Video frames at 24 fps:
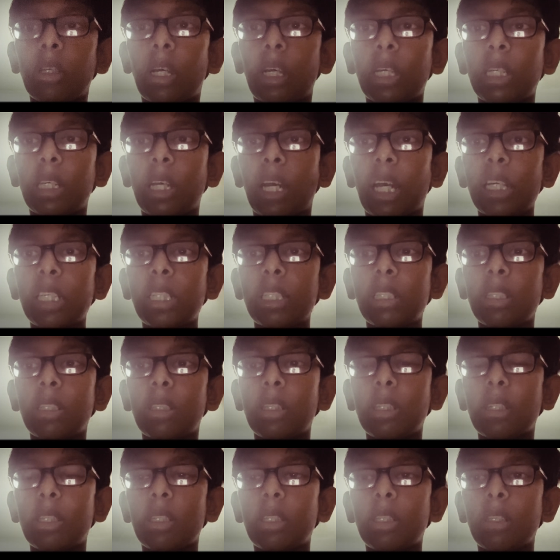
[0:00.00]
Hi guys,
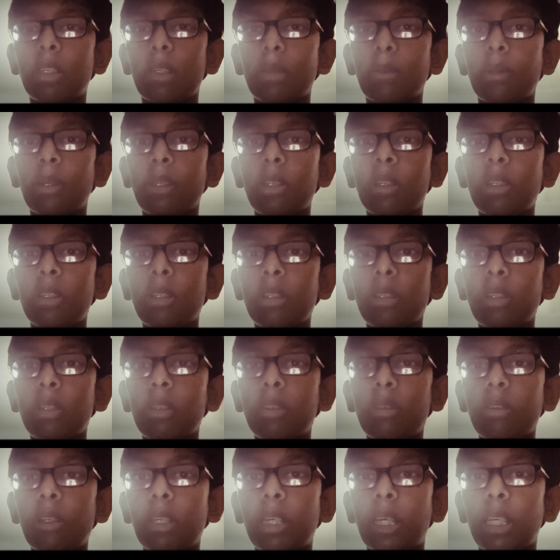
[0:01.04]
this is Nirvan.
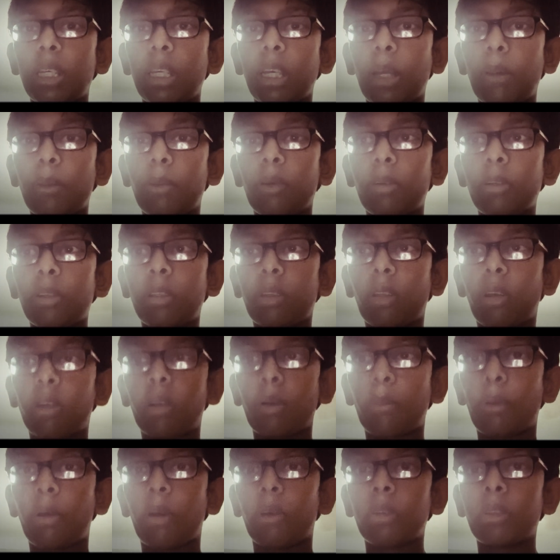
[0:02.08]
Today I'm going to talk
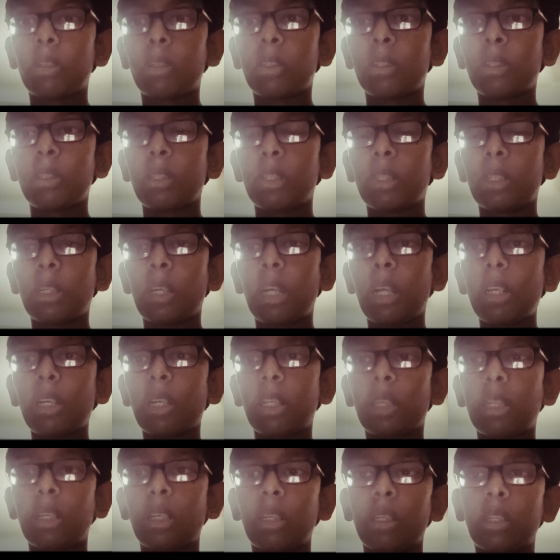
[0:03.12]
about none
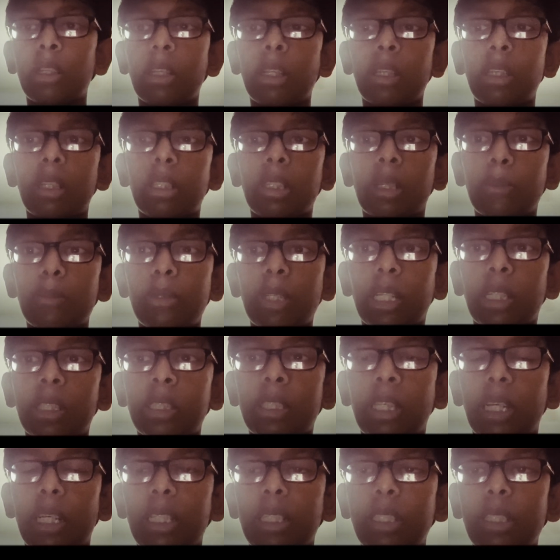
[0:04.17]
other than the subject
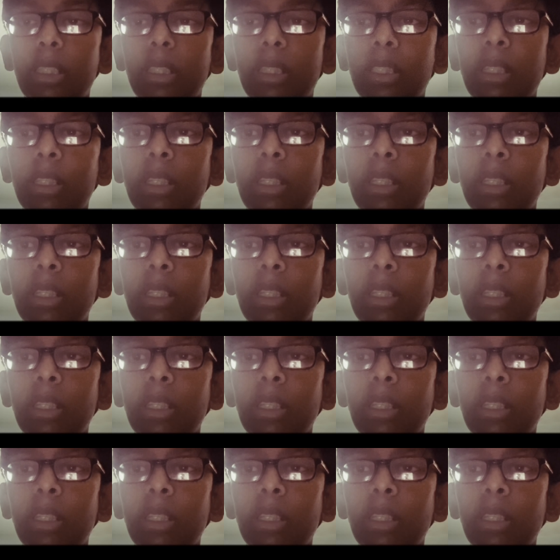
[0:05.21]
science.